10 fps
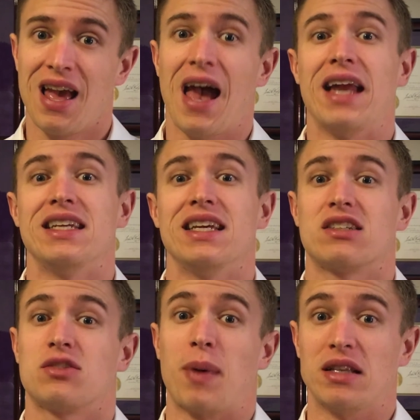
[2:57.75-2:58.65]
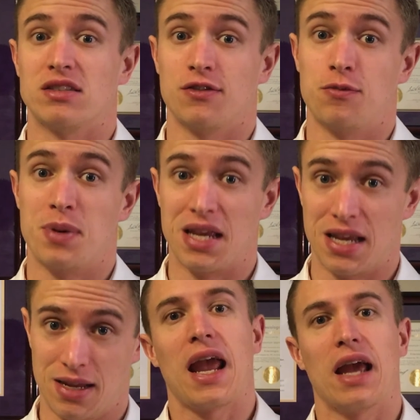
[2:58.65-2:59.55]
any expensive pee.
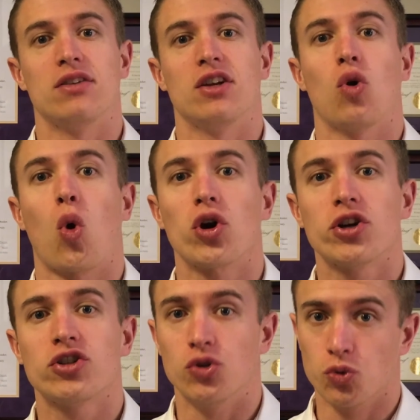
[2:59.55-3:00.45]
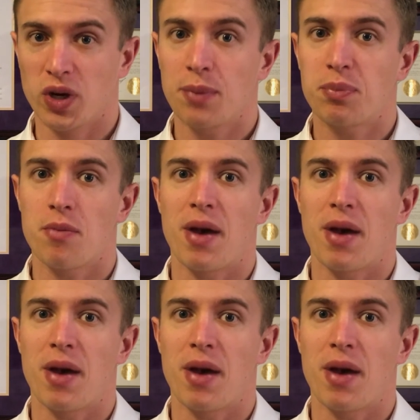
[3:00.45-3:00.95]
And in order to reap the